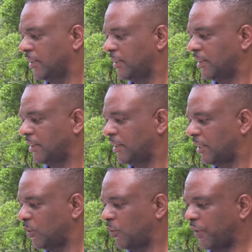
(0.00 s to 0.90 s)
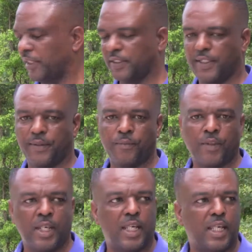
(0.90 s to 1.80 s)
So it's a two-phase thing.
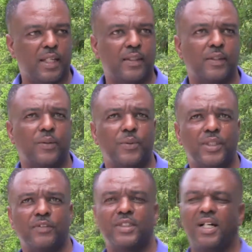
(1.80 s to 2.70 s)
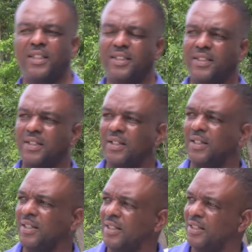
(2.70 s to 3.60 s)
And we have started
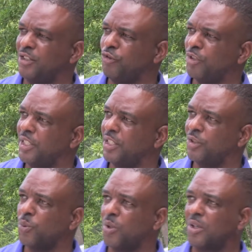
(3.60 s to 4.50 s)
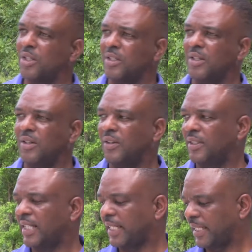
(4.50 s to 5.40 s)
the drainage work
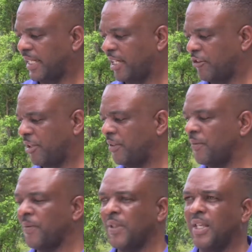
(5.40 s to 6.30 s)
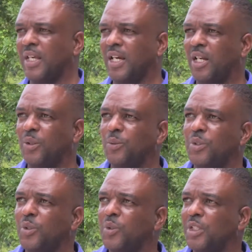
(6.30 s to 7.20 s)
on that area, and
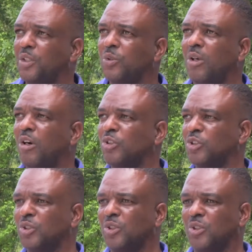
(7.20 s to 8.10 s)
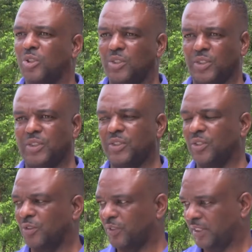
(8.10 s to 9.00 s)
we are looking to also
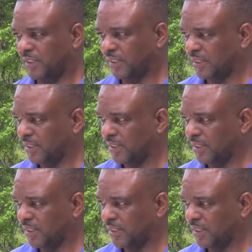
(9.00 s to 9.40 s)
surface it.